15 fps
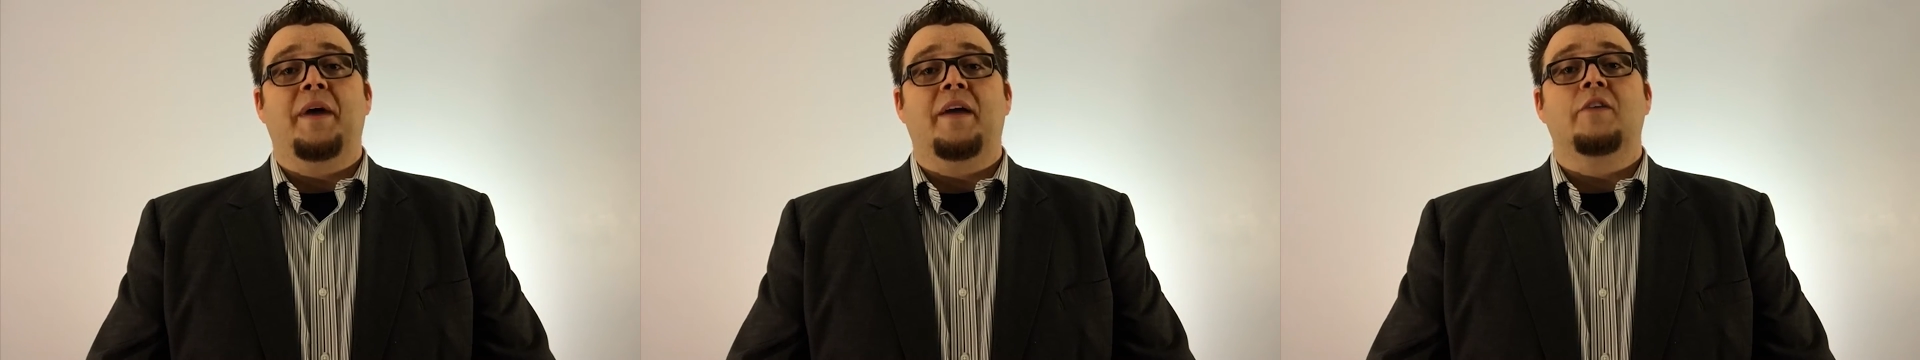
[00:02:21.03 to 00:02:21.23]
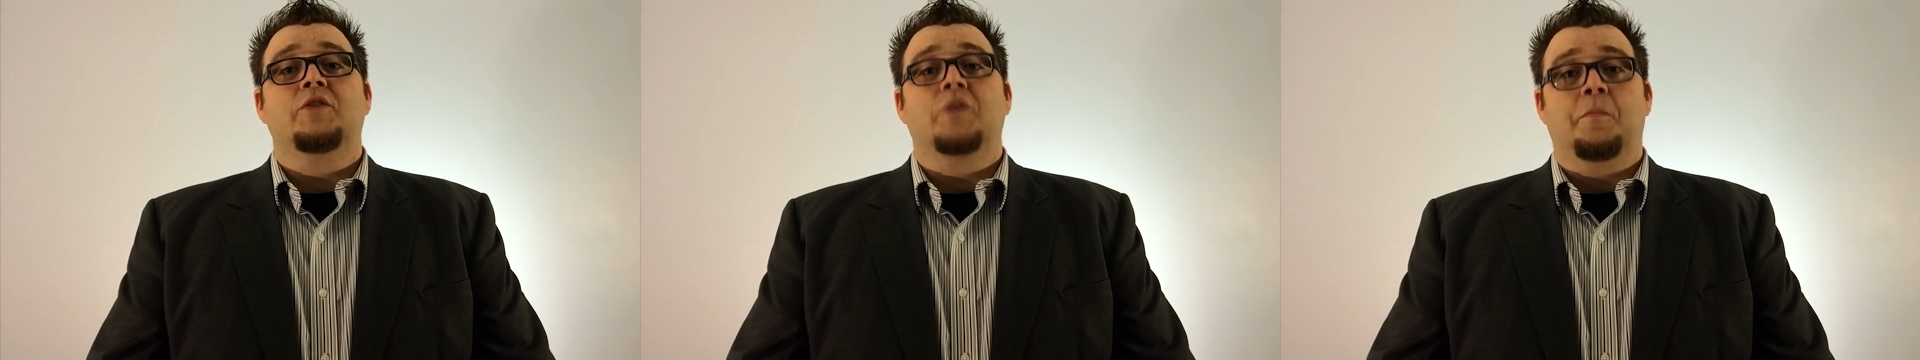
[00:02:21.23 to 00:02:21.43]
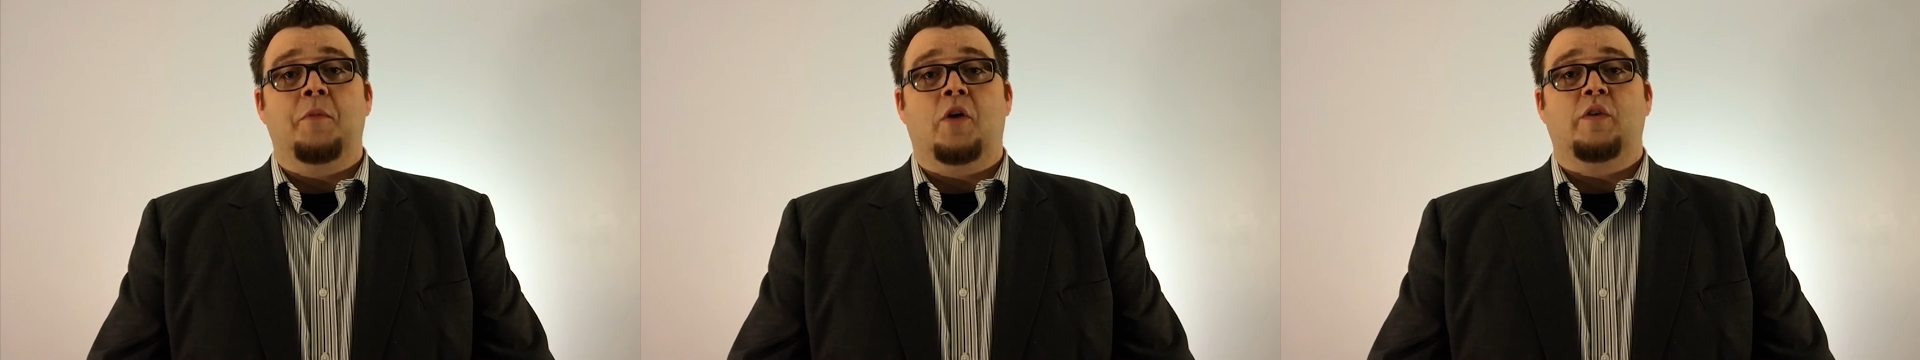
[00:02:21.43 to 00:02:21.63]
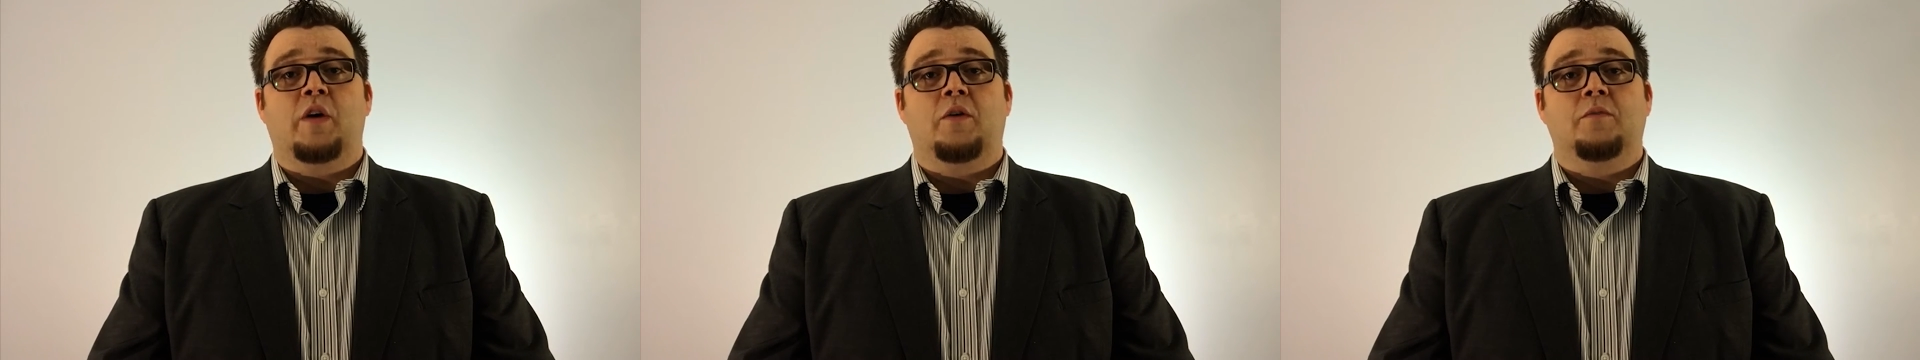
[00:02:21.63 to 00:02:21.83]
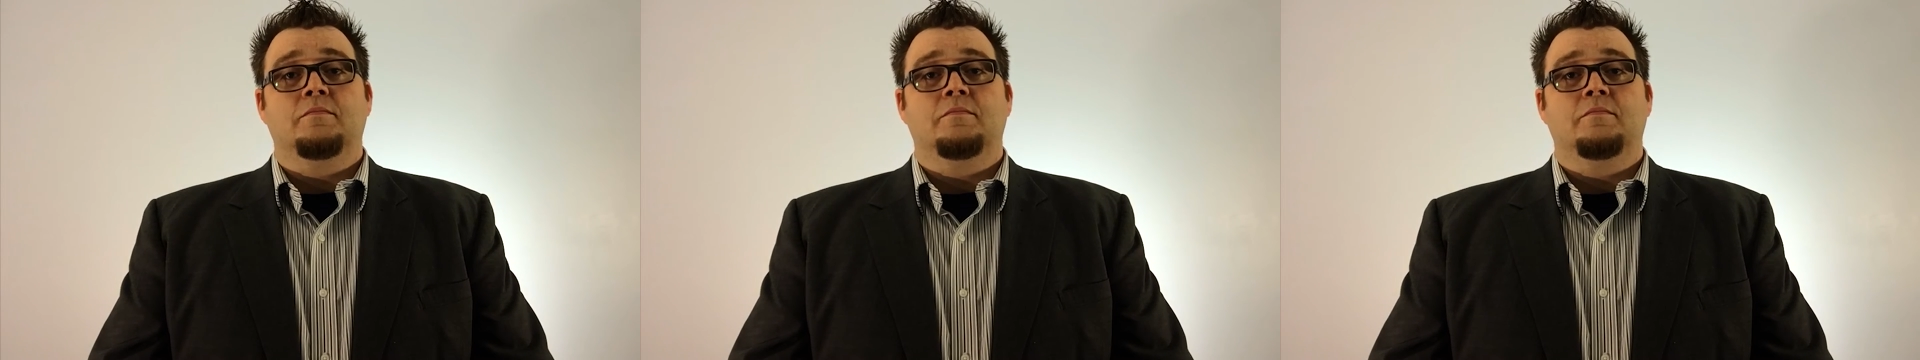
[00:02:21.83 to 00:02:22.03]
a better
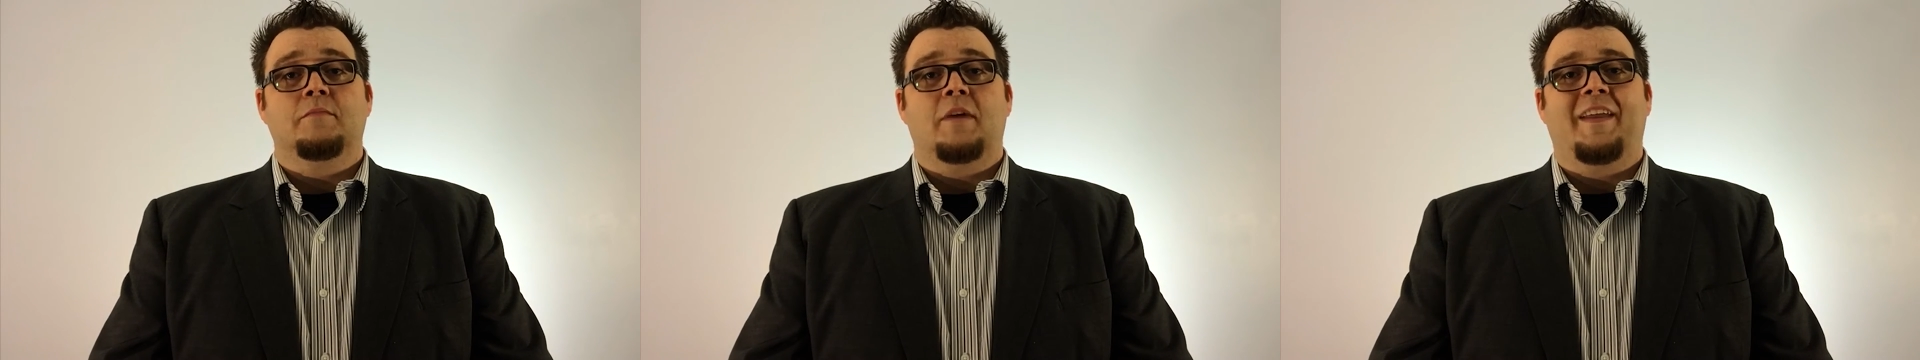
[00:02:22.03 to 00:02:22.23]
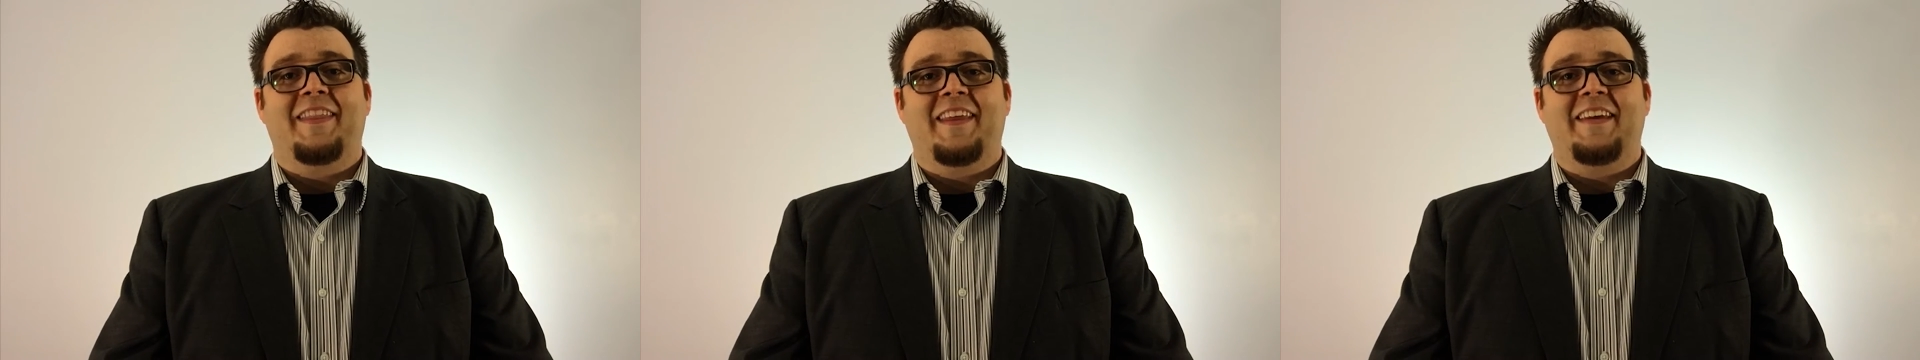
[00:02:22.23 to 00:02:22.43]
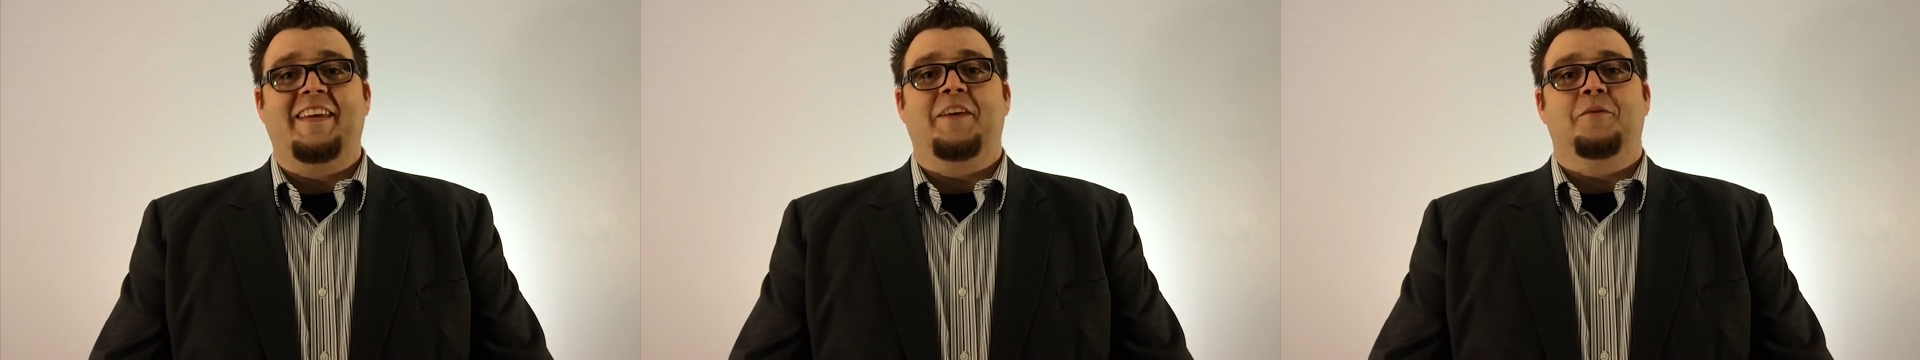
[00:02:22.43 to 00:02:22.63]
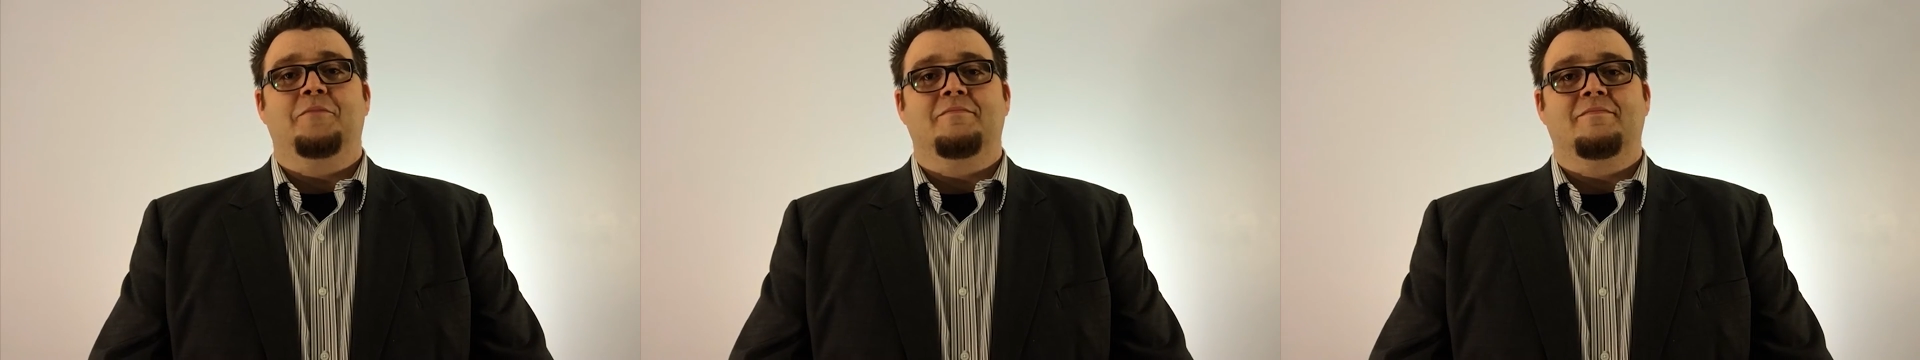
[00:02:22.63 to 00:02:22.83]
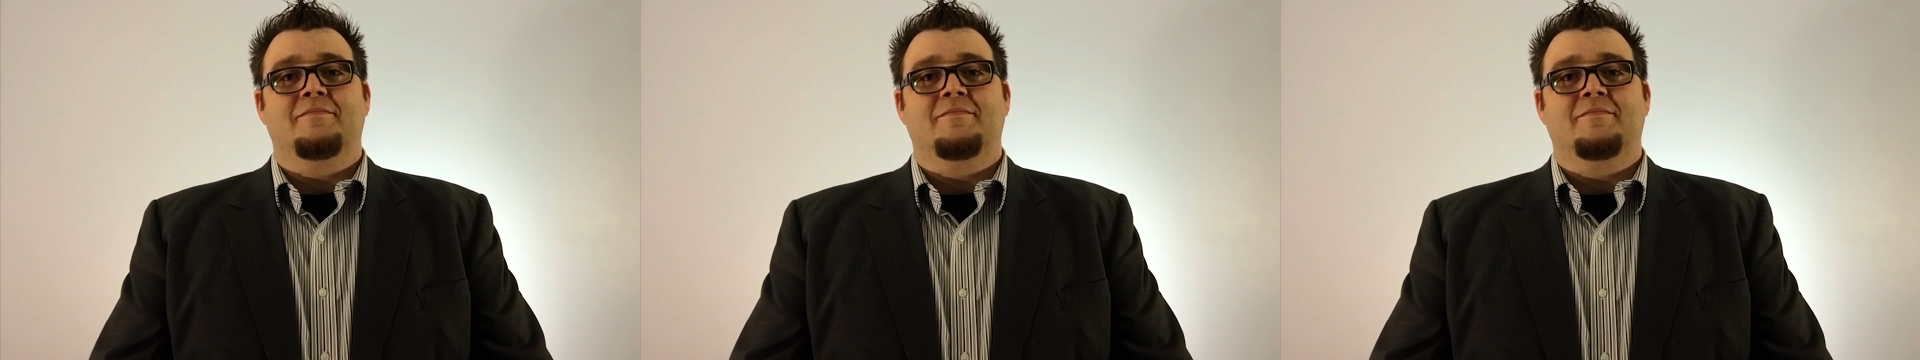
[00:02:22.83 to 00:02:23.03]
tomorrow. Thank you.